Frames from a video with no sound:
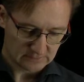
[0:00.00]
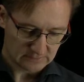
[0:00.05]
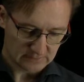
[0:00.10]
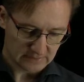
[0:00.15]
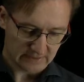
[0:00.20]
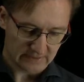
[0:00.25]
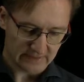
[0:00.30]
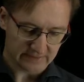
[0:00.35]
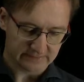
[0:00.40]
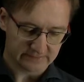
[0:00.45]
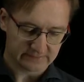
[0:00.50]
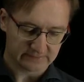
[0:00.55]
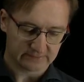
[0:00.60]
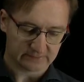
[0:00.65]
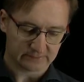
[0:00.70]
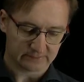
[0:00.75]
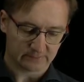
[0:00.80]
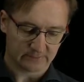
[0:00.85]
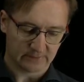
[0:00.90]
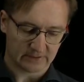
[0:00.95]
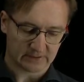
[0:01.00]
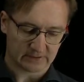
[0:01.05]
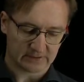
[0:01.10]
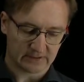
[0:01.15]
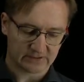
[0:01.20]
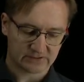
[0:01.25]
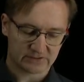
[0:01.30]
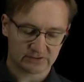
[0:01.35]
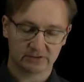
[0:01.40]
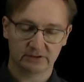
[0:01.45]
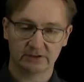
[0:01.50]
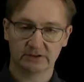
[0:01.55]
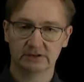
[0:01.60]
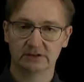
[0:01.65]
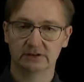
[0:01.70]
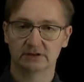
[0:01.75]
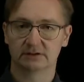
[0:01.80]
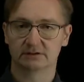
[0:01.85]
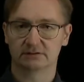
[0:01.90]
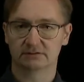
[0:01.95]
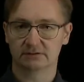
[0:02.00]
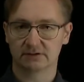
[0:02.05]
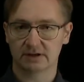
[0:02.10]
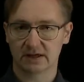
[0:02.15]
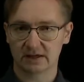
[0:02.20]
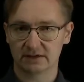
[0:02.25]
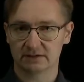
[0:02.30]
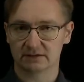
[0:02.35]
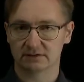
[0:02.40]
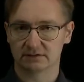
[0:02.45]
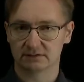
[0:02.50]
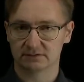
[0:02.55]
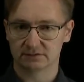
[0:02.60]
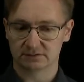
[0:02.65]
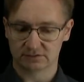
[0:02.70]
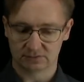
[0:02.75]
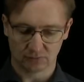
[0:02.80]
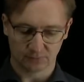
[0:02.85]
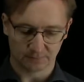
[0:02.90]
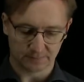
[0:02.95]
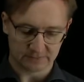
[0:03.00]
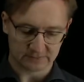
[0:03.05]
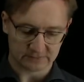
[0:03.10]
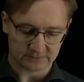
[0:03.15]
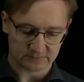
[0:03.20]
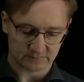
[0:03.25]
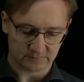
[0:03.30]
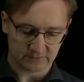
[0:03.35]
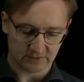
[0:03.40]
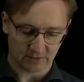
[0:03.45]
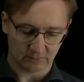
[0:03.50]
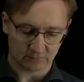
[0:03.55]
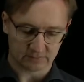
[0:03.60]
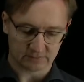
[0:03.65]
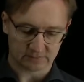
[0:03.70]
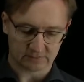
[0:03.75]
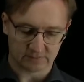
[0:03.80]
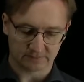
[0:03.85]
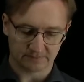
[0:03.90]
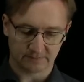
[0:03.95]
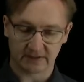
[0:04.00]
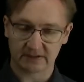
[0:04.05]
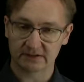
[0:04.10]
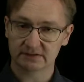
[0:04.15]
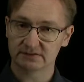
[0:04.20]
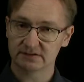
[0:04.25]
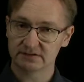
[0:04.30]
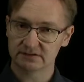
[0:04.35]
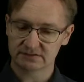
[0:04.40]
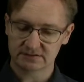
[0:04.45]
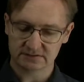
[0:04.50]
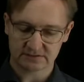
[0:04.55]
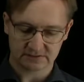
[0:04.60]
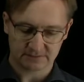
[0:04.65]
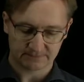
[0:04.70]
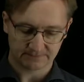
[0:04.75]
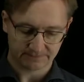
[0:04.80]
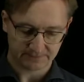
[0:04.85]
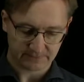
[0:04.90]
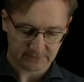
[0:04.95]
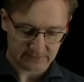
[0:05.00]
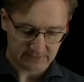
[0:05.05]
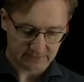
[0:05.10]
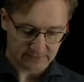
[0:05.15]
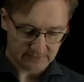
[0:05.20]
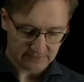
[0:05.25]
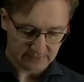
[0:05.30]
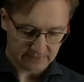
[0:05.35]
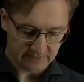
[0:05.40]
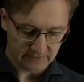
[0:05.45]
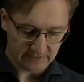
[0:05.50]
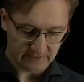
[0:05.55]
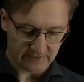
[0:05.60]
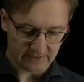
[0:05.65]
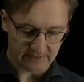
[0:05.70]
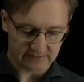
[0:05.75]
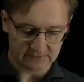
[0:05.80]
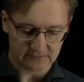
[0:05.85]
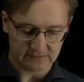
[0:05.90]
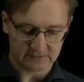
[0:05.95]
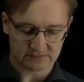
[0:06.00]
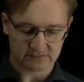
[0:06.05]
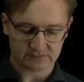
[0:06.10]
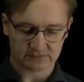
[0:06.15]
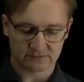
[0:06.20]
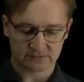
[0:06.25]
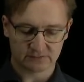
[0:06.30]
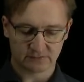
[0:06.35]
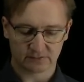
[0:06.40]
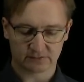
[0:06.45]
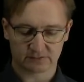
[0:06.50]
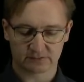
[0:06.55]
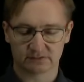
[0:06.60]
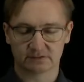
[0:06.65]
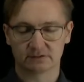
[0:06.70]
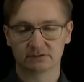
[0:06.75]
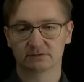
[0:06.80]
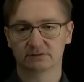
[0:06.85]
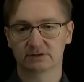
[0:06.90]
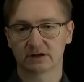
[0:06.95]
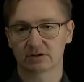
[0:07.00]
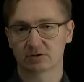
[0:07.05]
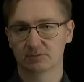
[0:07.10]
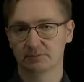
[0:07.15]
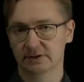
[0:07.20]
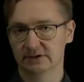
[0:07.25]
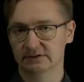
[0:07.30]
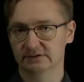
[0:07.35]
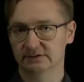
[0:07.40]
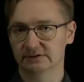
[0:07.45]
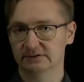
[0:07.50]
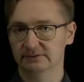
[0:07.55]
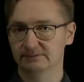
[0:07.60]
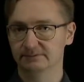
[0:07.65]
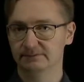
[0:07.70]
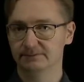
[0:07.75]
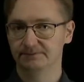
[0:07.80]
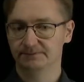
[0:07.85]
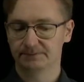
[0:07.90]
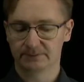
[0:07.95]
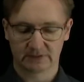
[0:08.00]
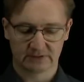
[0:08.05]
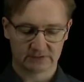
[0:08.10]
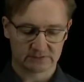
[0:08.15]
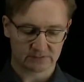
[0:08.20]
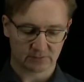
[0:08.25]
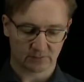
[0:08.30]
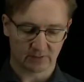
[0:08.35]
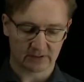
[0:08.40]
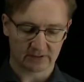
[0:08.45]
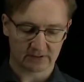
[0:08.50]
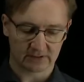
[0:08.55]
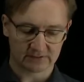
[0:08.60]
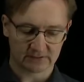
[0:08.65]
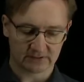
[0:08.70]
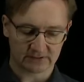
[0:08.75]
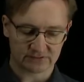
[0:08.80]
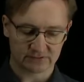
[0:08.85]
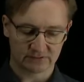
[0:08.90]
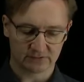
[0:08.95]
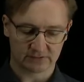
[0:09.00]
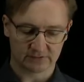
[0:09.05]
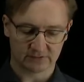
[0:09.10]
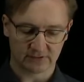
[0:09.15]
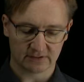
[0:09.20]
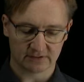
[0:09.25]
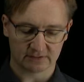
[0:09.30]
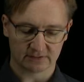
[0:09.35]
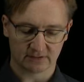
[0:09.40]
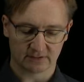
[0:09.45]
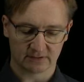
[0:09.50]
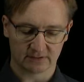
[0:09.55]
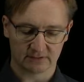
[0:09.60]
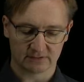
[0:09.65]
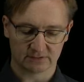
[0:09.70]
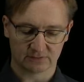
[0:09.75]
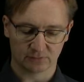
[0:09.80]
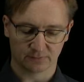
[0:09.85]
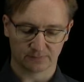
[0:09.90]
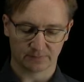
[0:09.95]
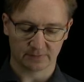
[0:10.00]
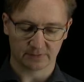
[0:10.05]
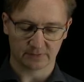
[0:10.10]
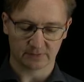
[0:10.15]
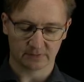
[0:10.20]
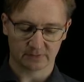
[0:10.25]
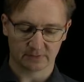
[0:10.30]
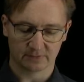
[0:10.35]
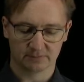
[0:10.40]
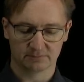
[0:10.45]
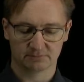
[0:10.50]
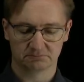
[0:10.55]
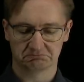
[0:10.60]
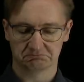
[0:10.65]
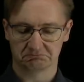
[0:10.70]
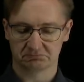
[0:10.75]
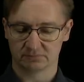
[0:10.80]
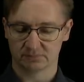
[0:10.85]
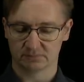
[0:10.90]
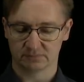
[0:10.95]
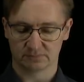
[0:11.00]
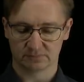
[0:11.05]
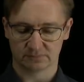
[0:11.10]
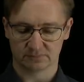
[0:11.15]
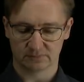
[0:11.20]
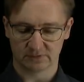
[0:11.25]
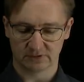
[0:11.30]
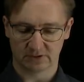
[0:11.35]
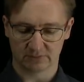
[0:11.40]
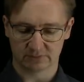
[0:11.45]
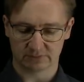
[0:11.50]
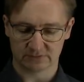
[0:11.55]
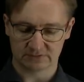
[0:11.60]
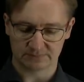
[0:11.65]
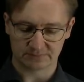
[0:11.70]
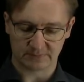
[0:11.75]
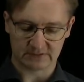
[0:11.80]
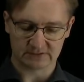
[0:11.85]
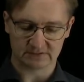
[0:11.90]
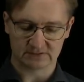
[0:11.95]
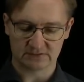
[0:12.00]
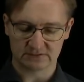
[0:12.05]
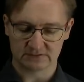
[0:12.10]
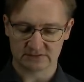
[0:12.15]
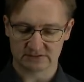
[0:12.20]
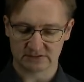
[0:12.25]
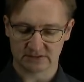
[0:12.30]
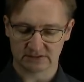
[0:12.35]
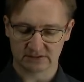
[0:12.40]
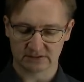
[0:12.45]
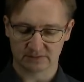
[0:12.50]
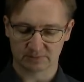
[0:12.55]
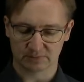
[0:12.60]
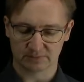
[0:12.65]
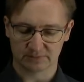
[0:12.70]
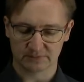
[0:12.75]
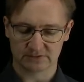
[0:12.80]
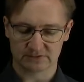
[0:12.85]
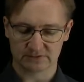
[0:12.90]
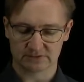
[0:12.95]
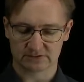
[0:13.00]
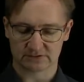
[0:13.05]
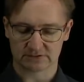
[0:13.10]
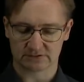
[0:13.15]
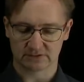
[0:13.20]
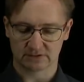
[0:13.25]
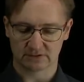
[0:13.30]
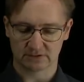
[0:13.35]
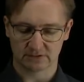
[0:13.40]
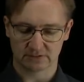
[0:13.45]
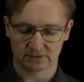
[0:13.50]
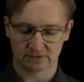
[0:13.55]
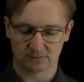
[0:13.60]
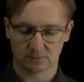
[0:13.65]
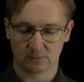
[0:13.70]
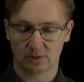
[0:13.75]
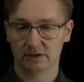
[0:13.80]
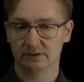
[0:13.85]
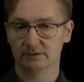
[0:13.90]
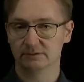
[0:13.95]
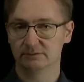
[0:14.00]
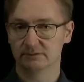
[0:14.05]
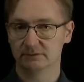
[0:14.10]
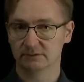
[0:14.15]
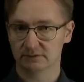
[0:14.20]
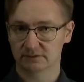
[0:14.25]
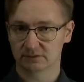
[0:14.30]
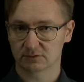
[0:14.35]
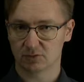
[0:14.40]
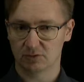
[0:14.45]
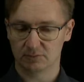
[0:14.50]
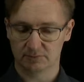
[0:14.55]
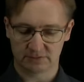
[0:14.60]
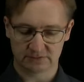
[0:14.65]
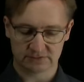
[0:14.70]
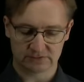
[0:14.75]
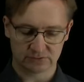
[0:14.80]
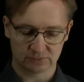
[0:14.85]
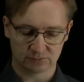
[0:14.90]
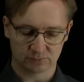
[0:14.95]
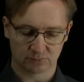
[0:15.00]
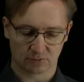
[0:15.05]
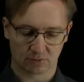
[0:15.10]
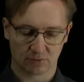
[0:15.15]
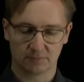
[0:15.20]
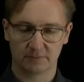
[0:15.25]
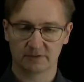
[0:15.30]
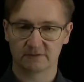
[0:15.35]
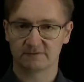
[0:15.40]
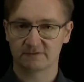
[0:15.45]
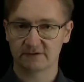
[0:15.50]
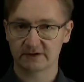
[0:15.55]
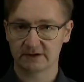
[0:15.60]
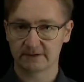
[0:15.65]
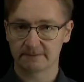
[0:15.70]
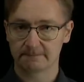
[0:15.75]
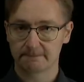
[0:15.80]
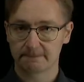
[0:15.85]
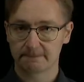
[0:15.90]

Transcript: And we can actually create tuples without parentheses, and it's not recommended. So I can actually create a tuple without this parentheses, and it would be just 1, 2, 3.